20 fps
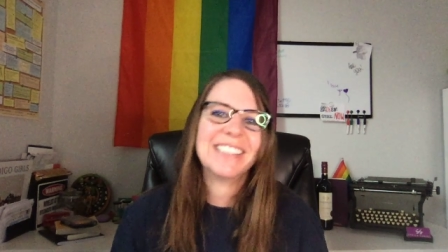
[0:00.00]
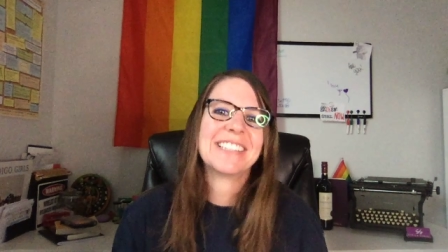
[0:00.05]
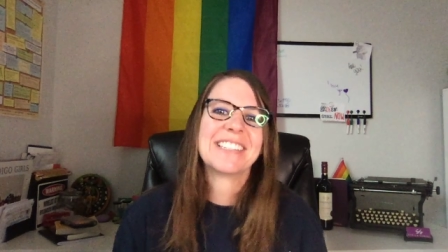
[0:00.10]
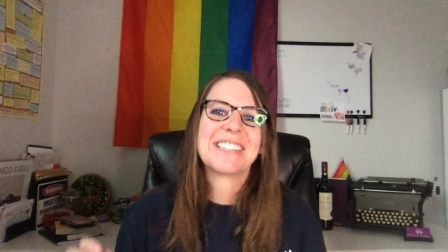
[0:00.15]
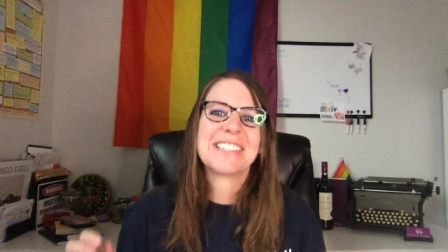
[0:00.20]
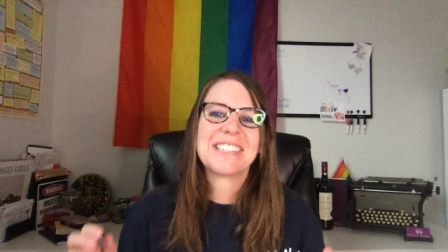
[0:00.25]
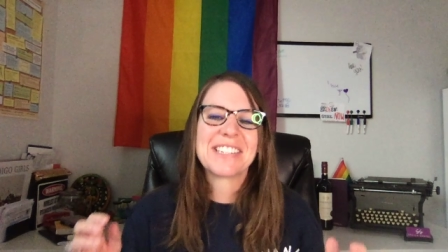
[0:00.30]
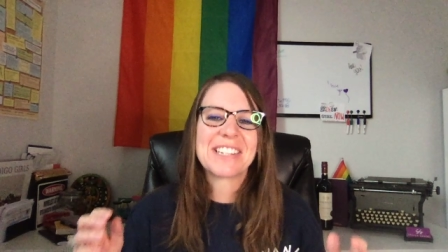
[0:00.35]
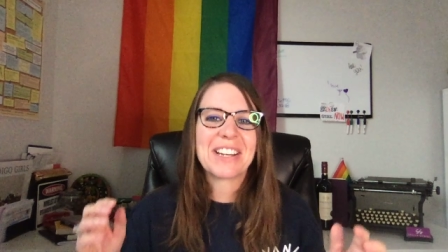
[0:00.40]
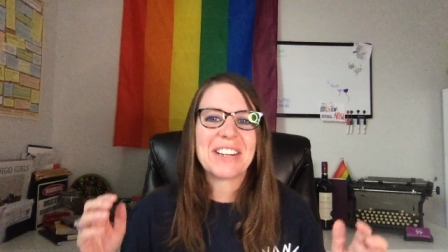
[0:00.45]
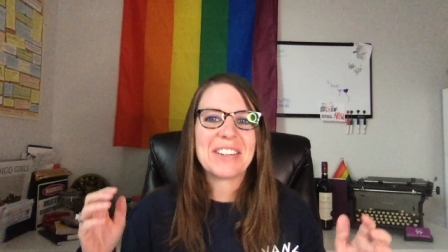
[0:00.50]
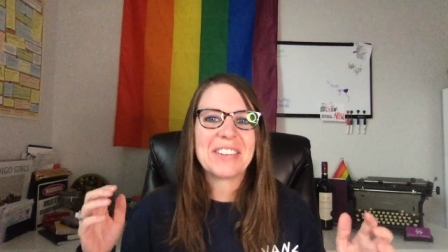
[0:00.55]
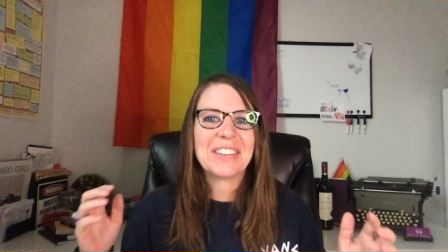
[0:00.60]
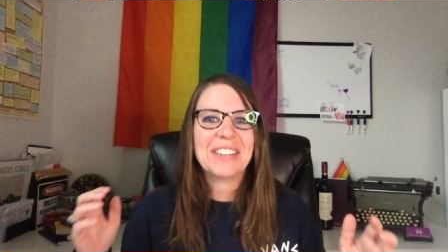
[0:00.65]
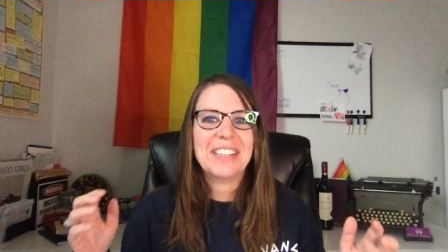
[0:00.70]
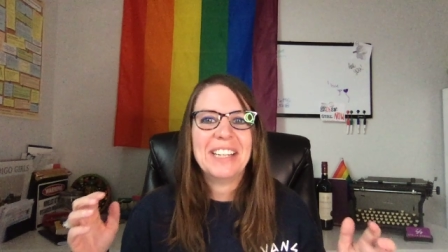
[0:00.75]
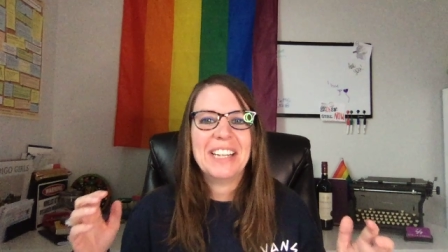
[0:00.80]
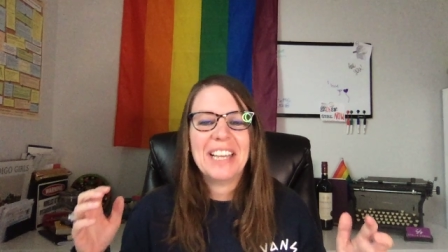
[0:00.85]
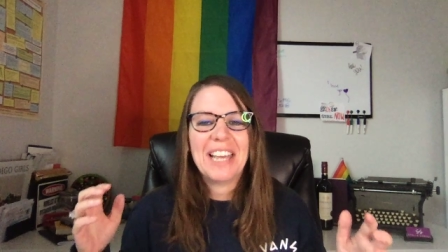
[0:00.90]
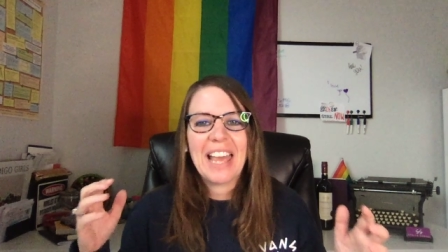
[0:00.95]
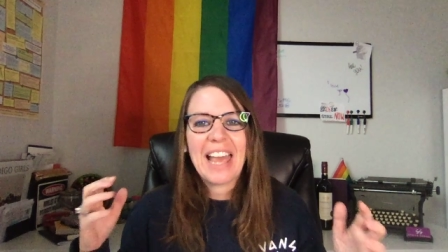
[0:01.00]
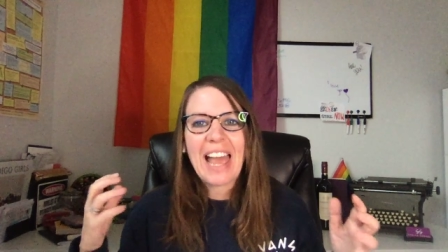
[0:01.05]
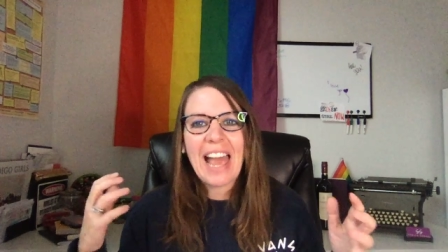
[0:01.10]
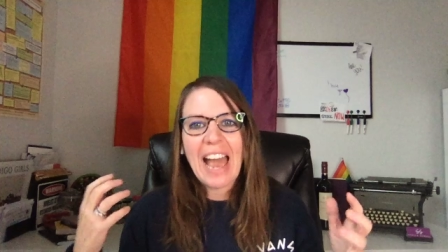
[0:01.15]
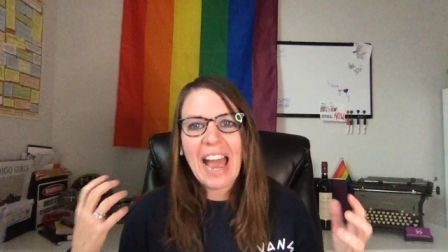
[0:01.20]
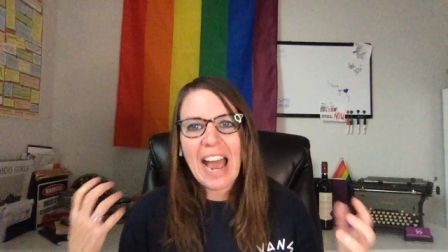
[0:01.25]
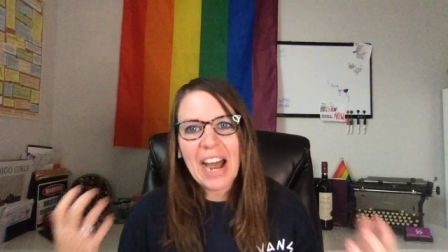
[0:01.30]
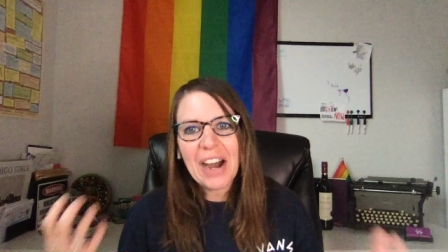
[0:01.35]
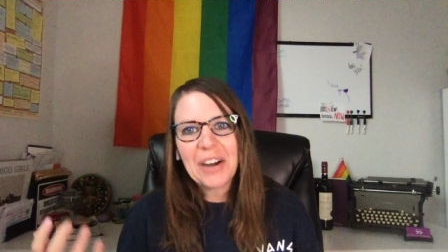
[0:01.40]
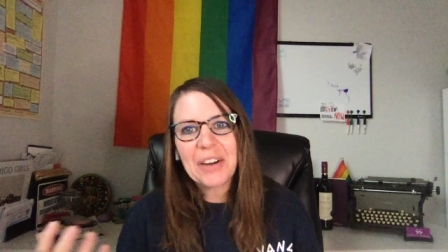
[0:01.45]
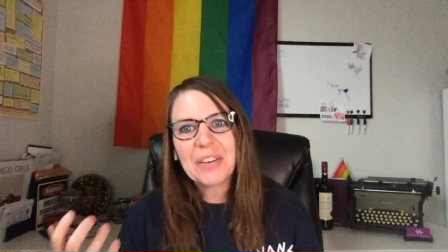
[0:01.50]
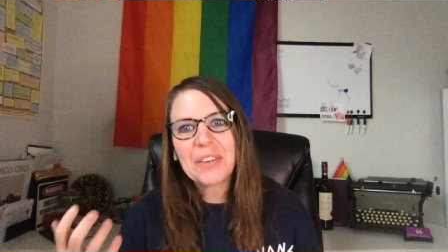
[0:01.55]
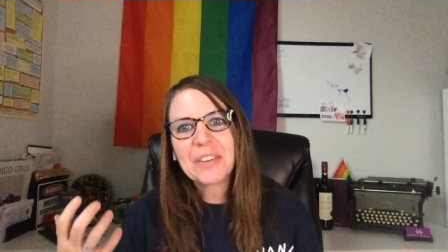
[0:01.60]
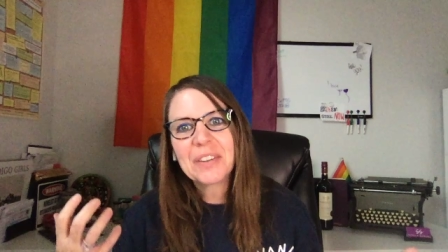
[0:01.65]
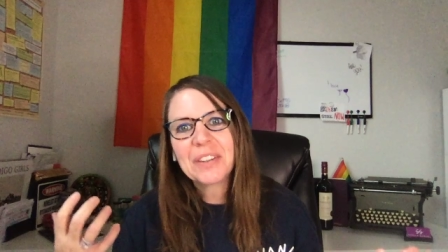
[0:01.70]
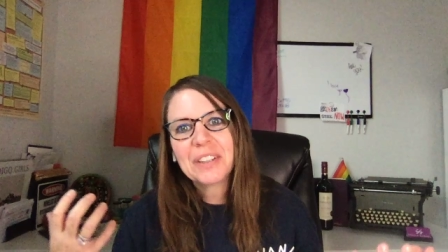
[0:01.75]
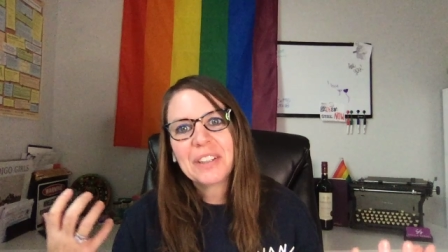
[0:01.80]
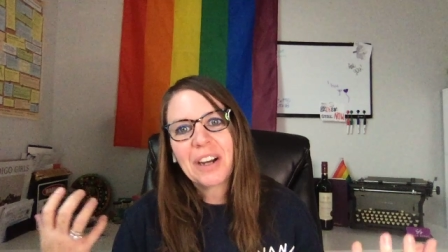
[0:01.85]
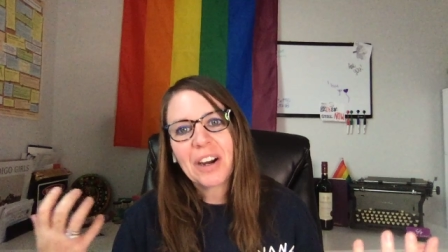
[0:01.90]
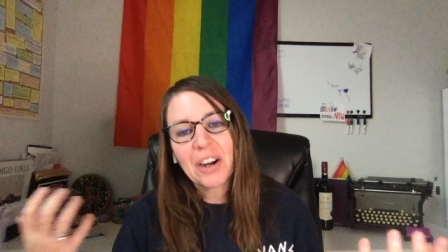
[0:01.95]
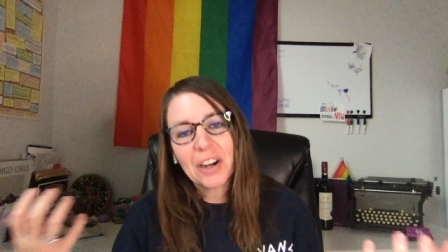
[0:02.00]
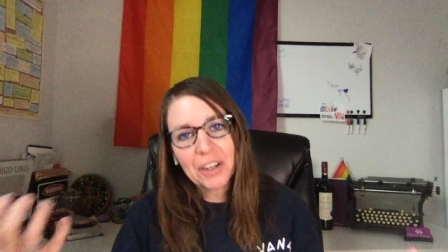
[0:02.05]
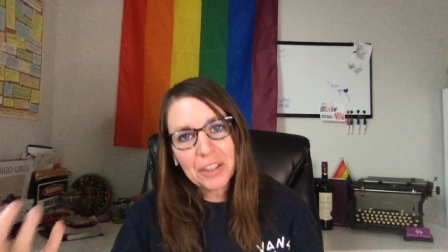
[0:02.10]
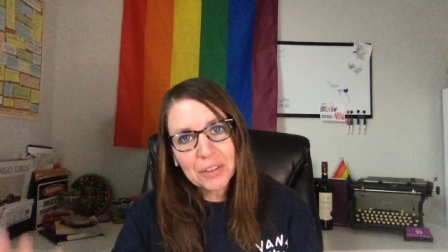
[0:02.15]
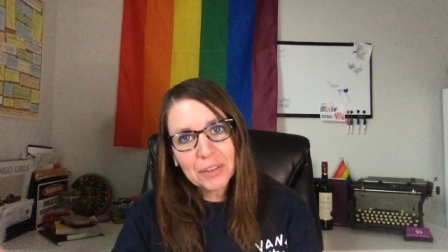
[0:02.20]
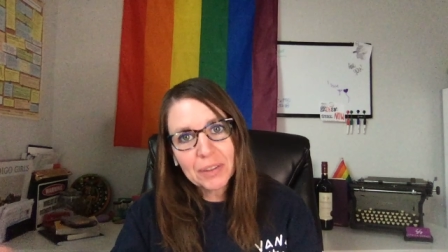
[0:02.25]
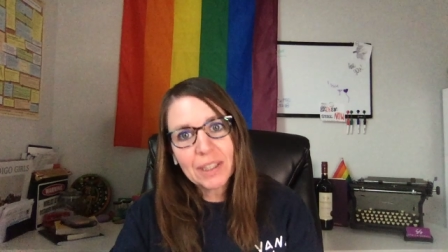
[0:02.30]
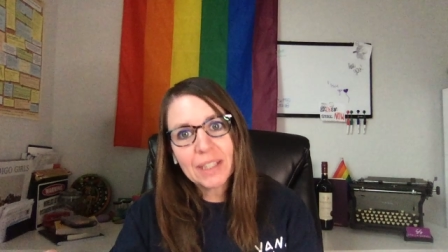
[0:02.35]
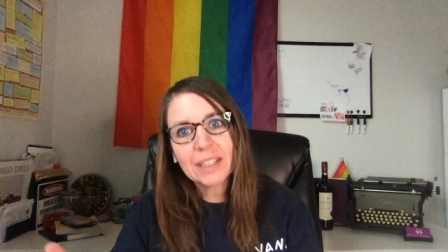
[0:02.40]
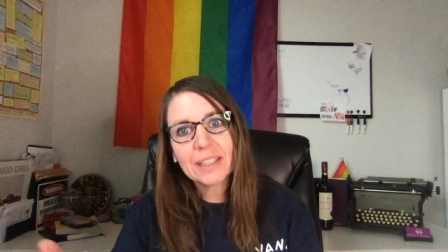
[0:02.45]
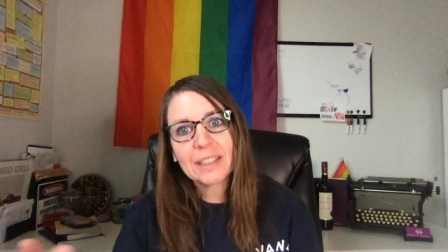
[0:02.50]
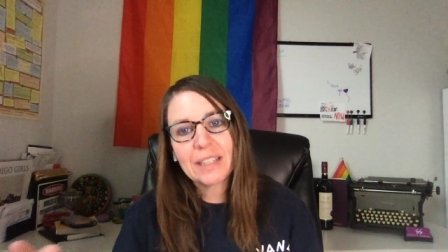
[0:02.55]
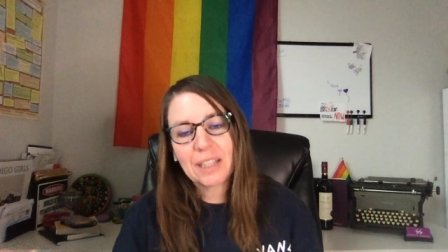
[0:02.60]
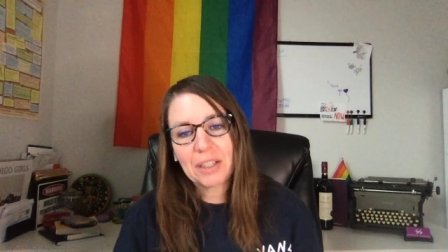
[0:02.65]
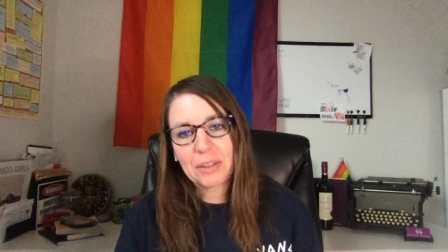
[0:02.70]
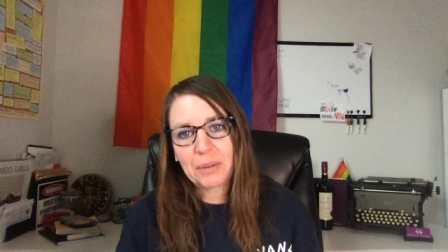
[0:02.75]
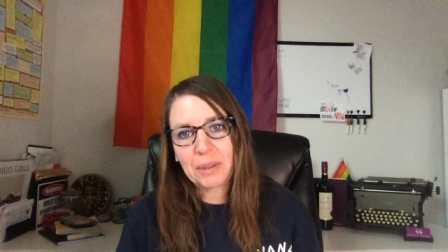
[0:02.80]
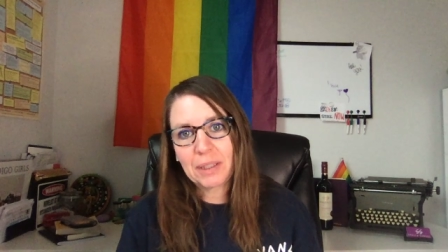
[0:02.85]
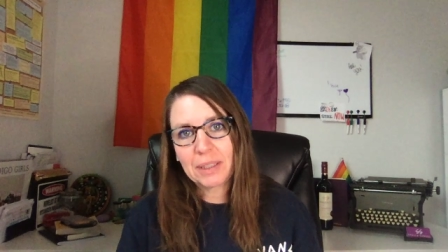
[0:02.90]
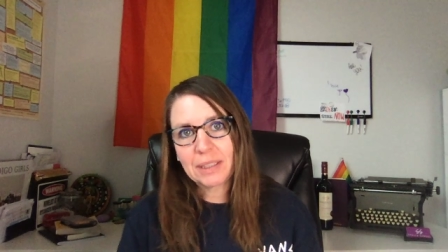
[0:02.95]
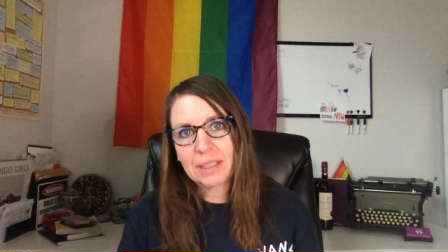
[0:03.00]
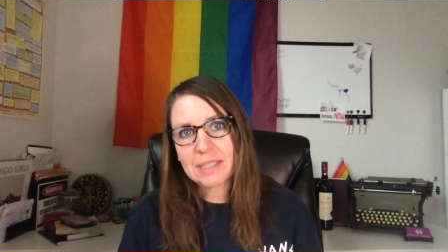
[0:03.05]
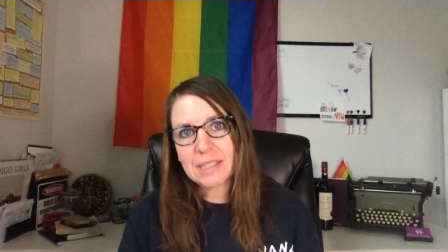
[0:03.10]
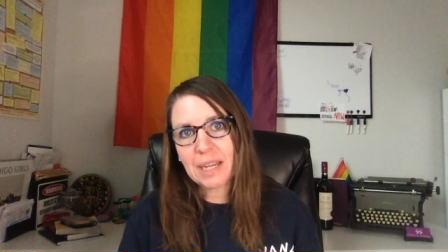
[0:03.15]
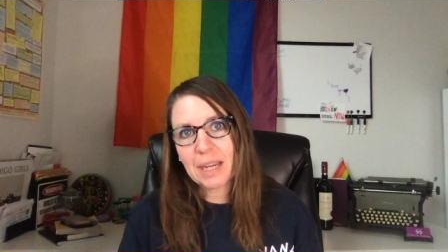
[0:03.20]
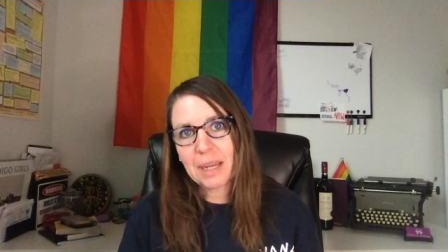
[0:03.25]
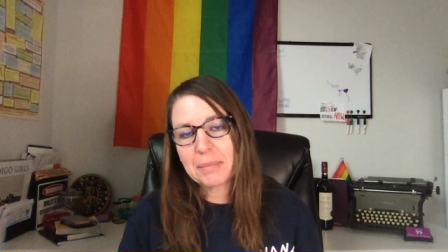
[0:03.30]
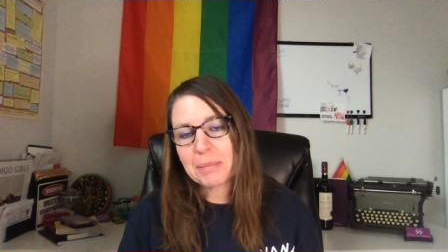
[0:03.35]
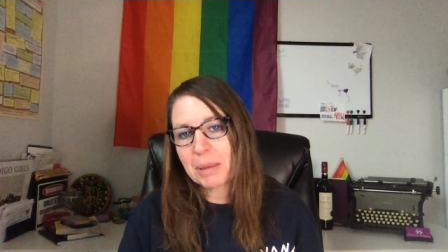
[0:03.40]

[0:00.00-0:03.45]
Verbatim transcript: So, how are you getting that quality time?